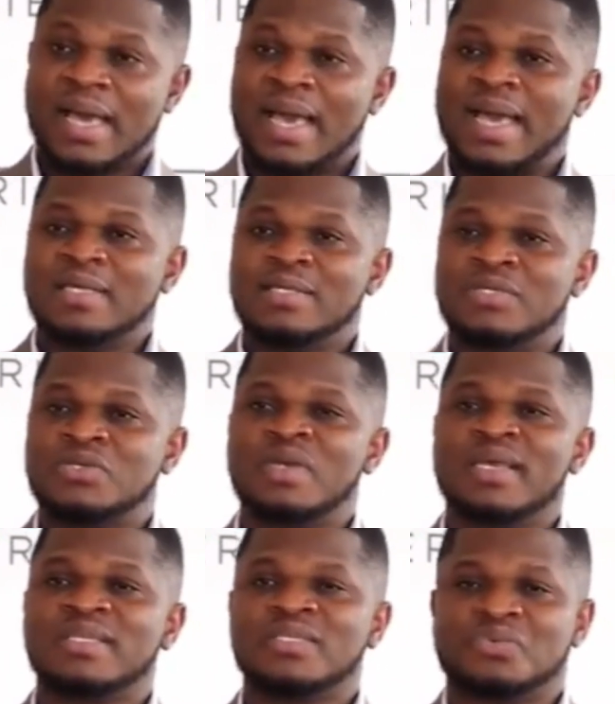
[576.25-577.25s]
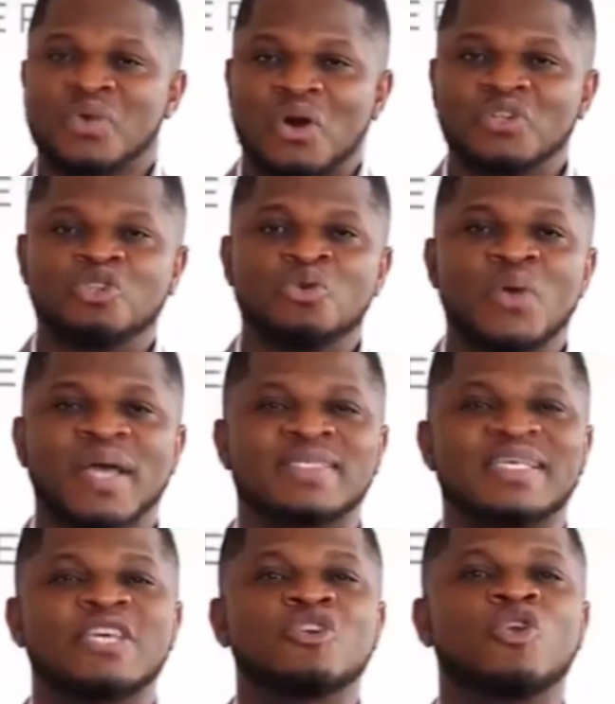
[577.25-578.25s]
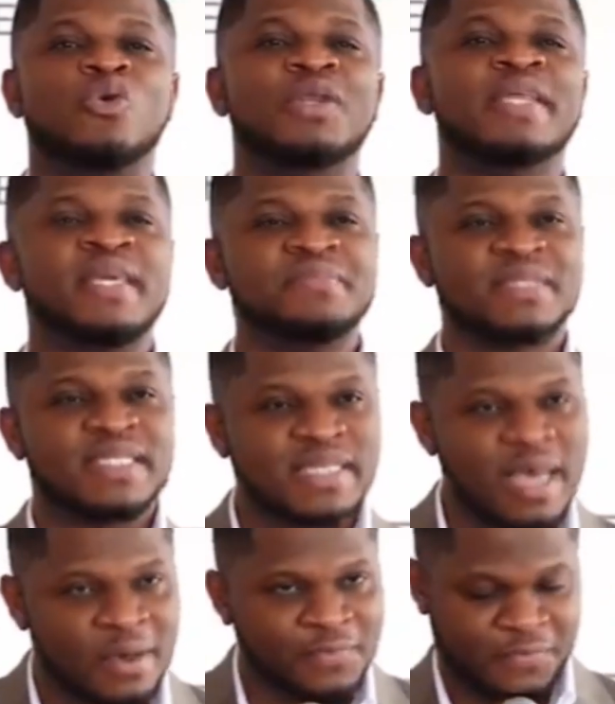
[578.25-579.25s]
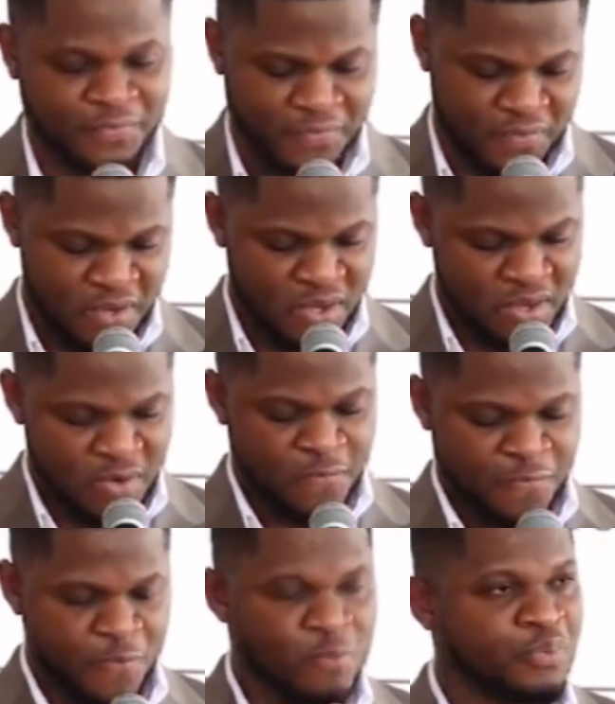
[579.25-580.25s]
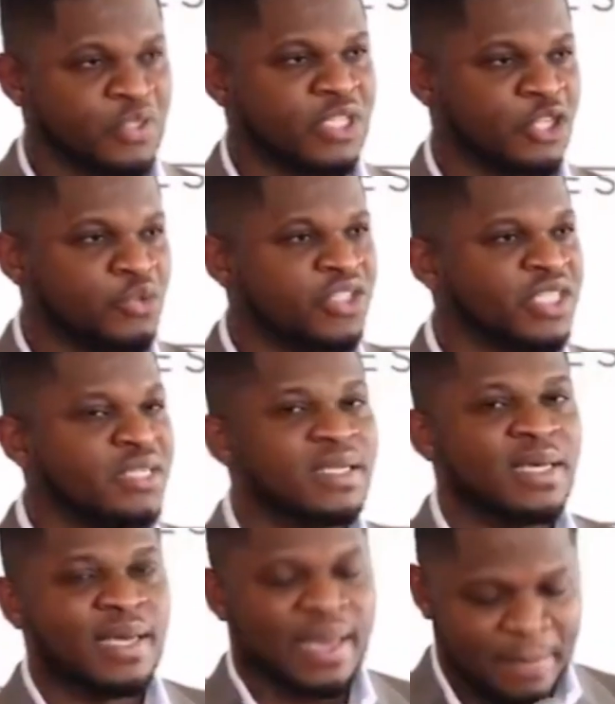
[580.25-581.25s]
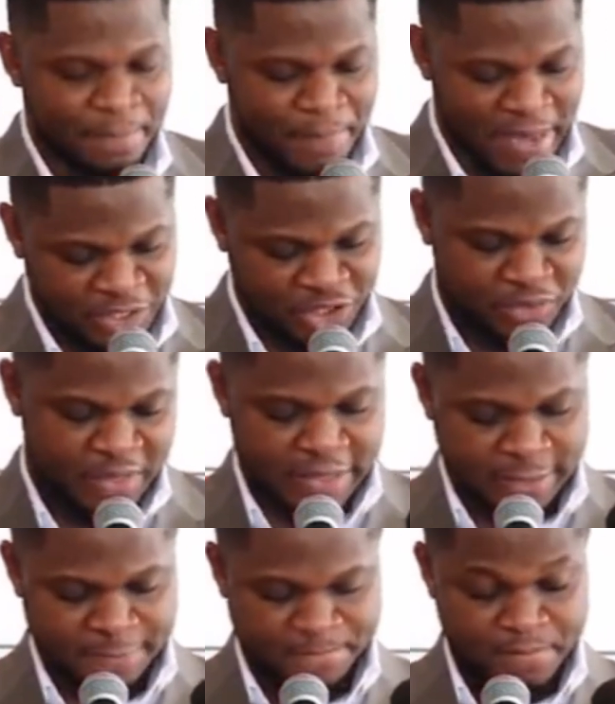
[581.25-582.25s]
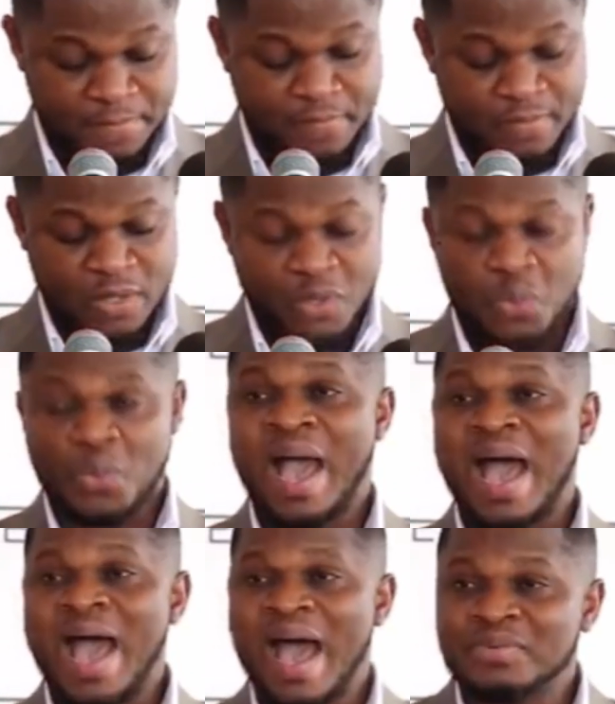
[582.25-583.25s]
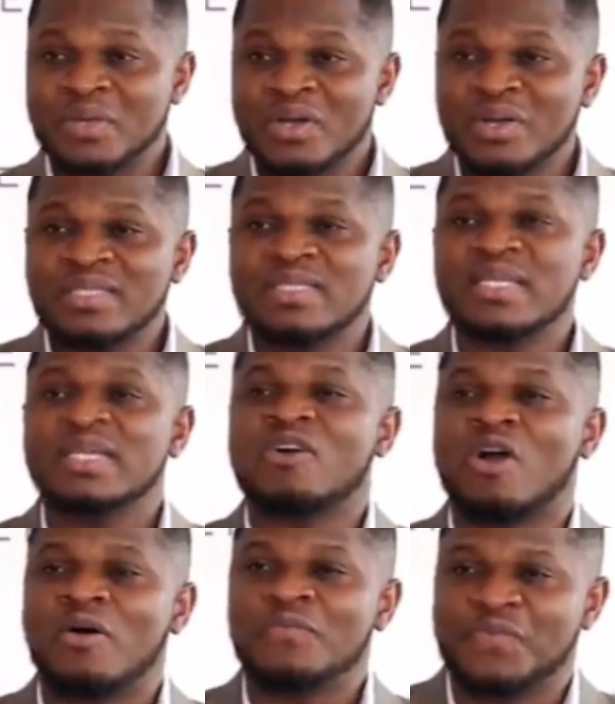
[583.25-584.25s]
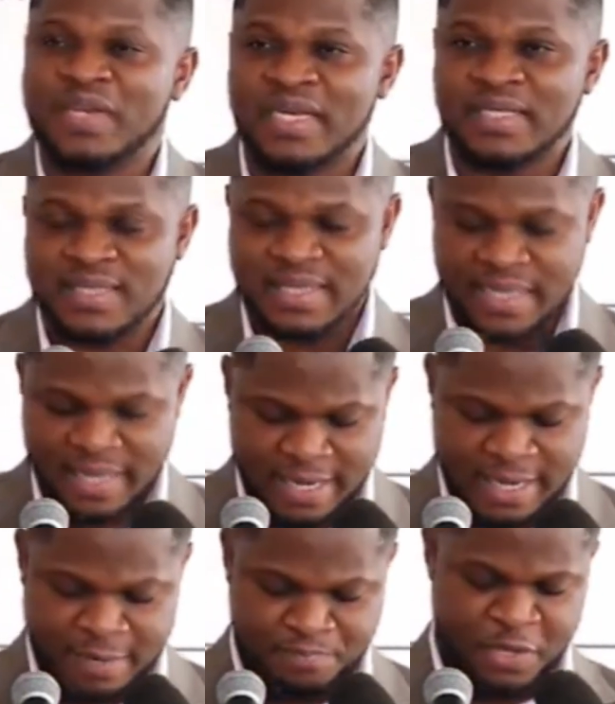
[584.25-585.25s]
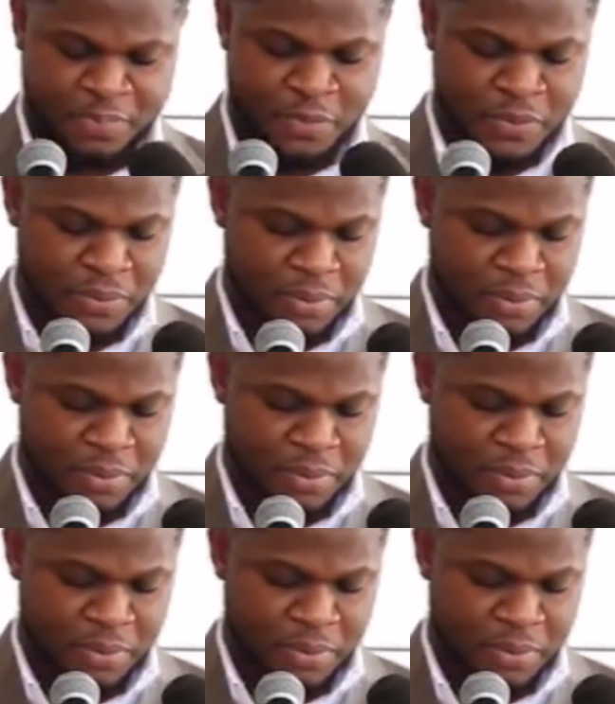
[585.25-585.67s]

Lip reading: and insulate wrongdoers, including himself, from prosecution and punishment. We are absolutely confident in the Ghanaian people